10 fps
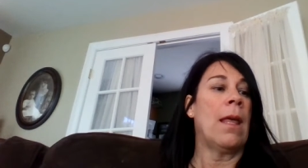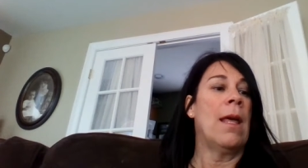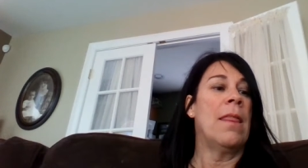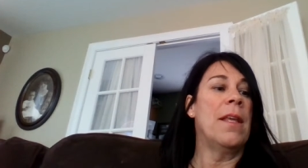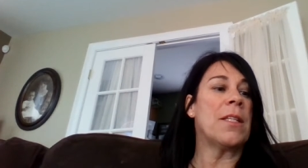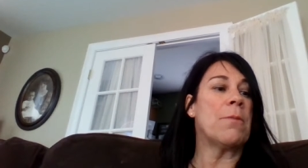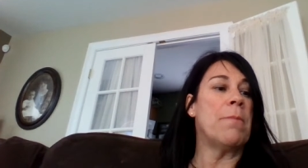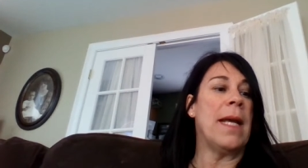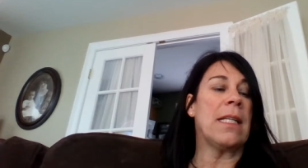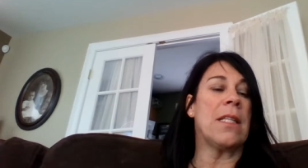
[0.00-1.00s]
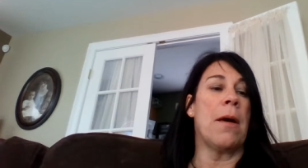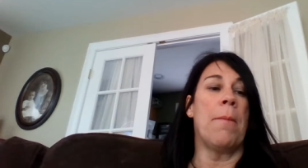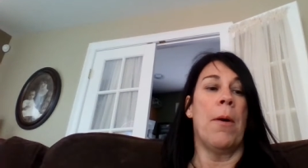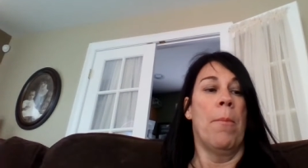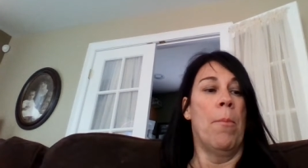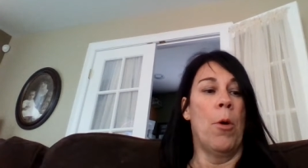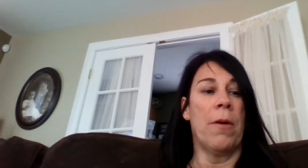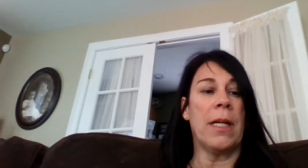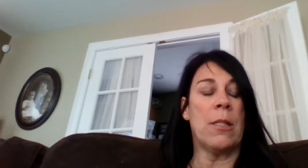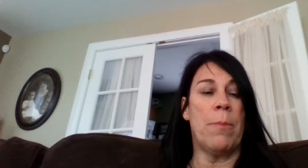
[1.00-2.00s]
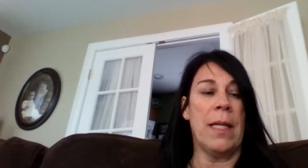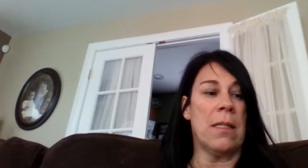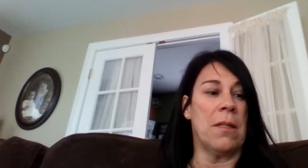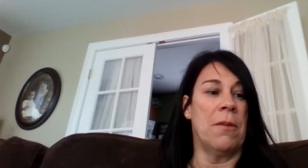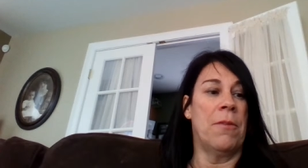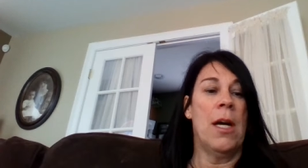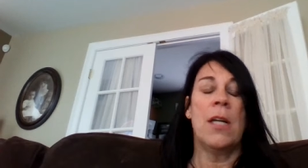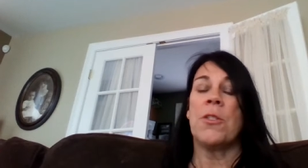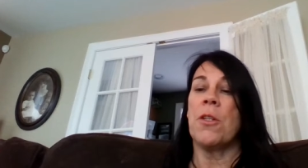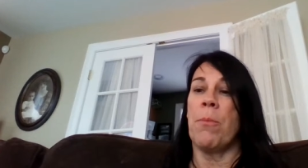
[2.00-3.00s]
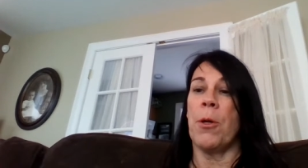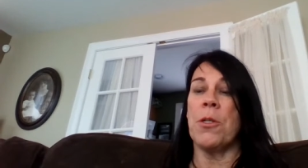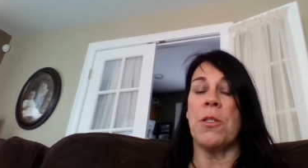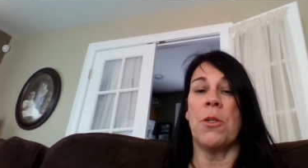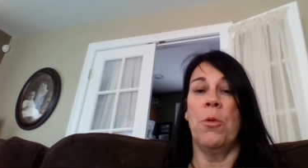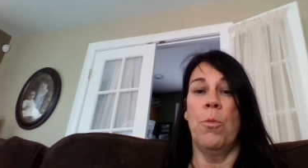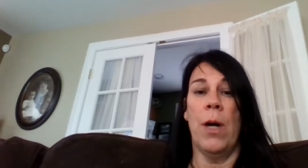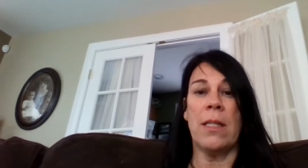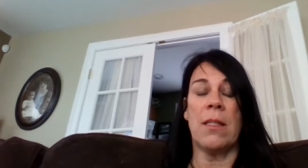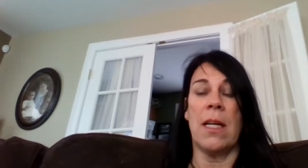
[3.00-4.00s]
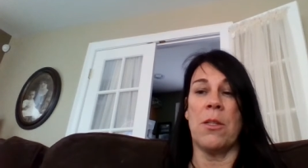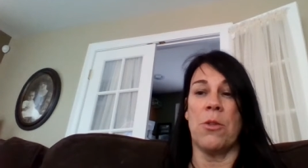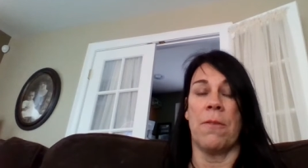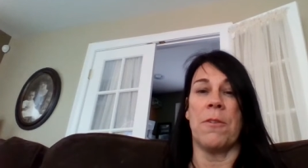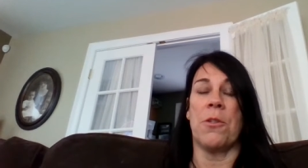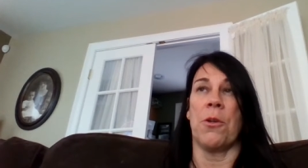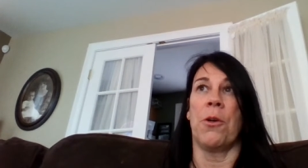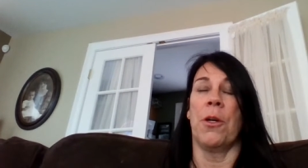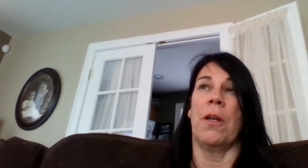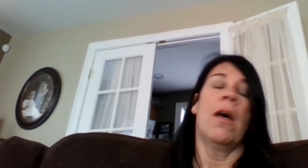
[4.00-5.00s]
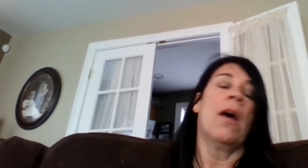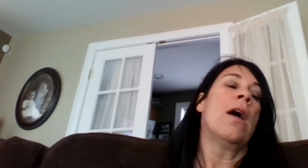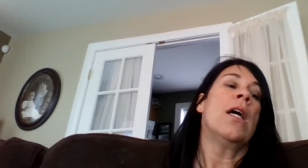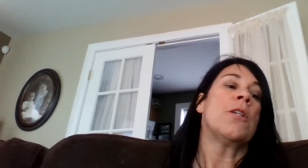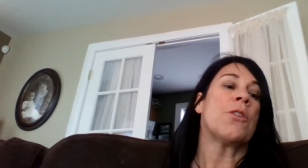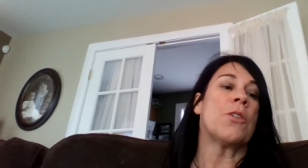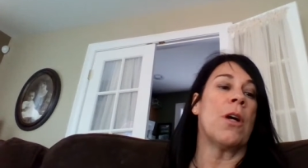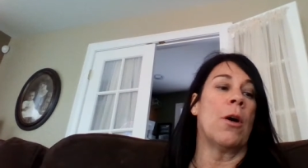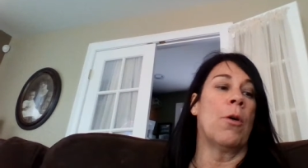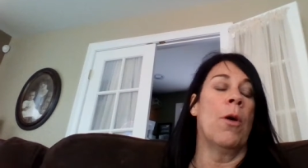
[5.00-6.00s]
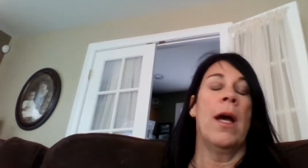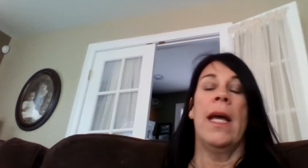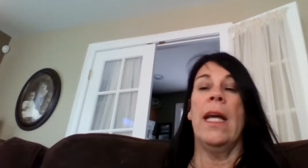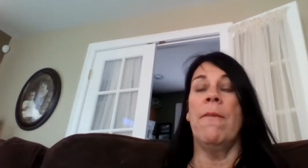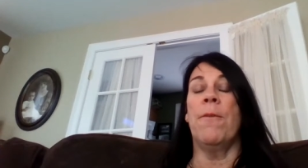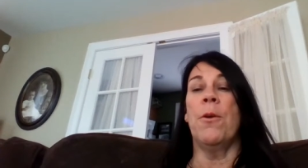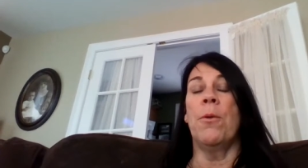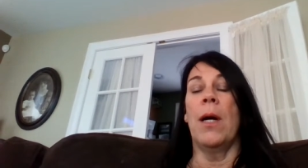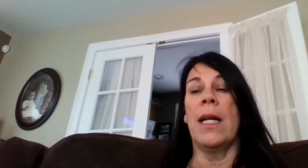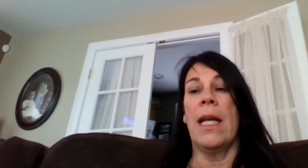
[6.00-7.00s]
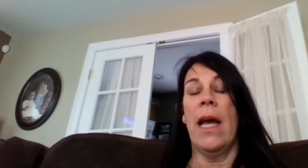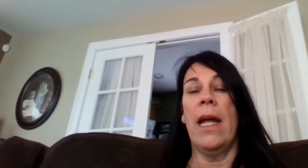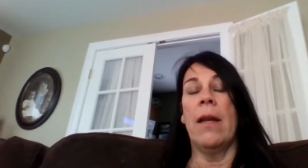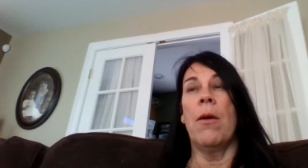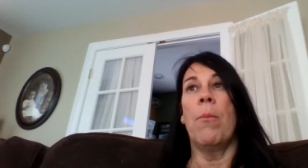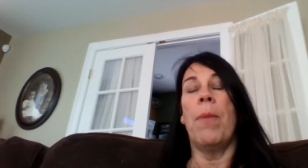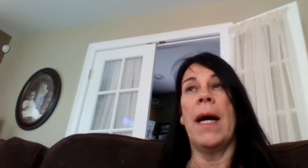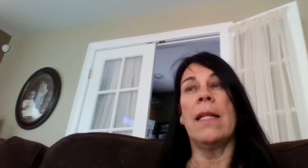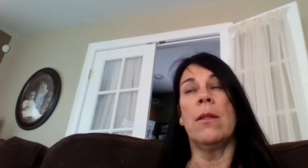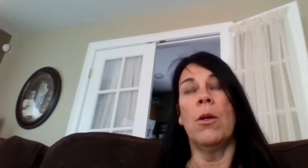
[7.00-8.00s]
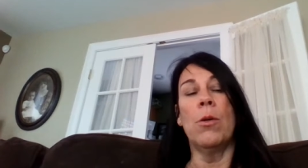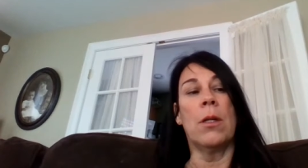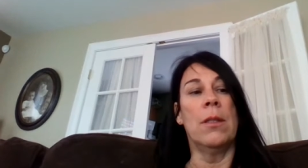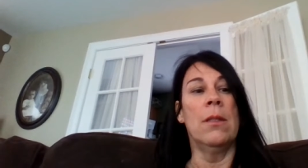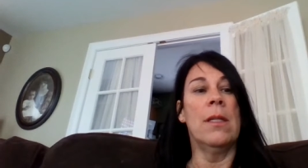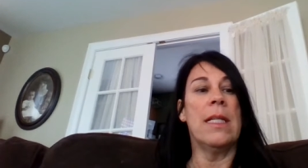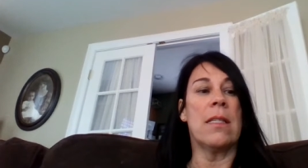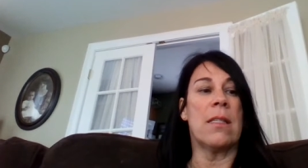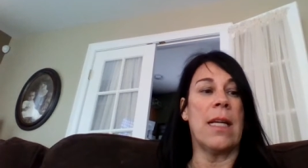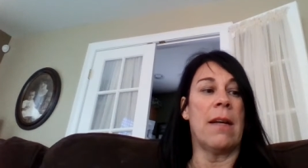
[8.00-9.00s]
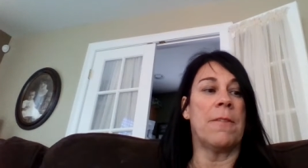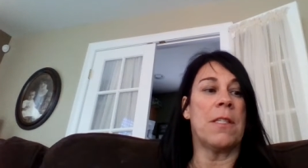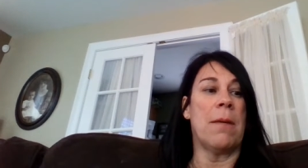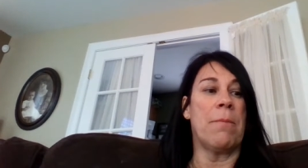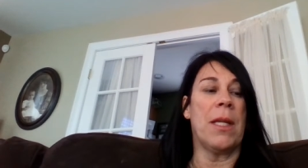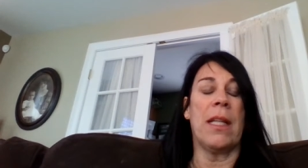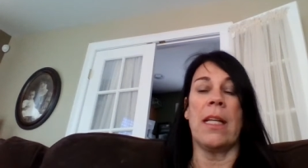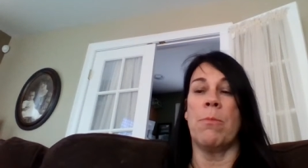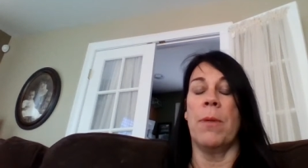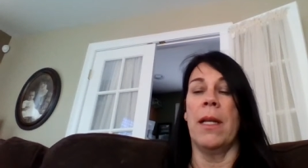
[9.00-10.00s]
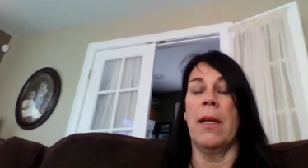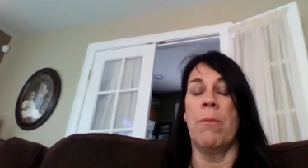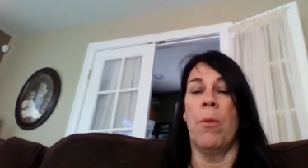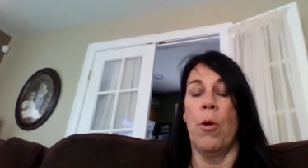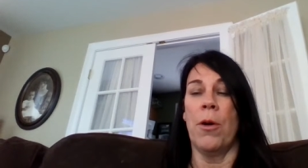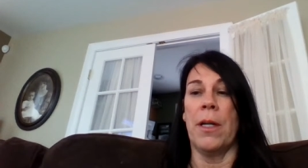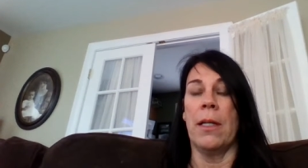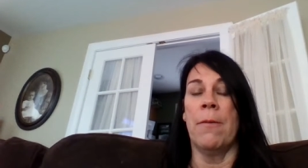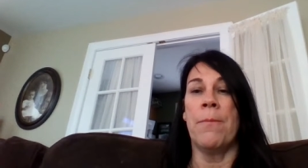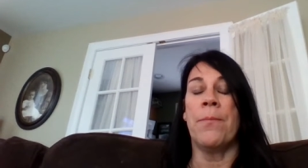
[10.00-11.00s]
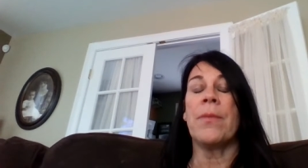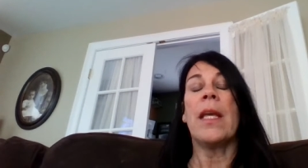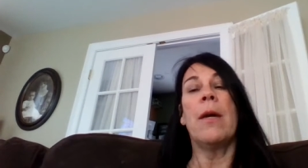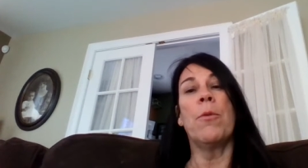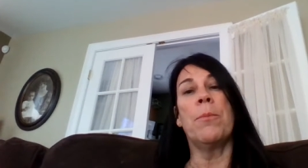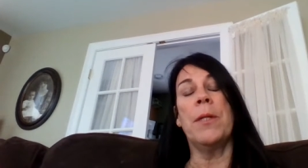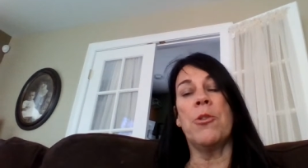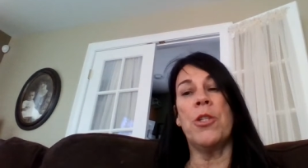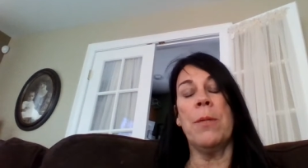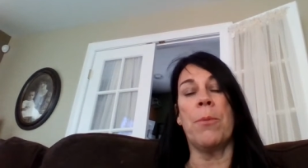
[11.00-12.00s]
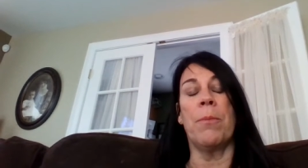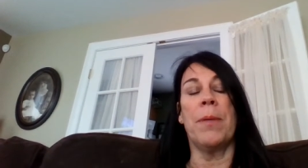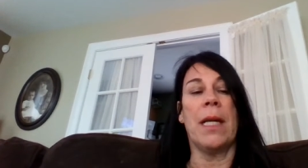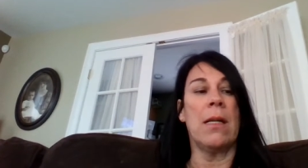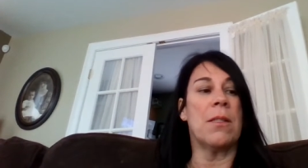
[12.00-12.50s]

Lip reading: This makes them more expensive to the person who wants that service or good. So if you, again, buy local instead of something that's been imported, it would be cheaper because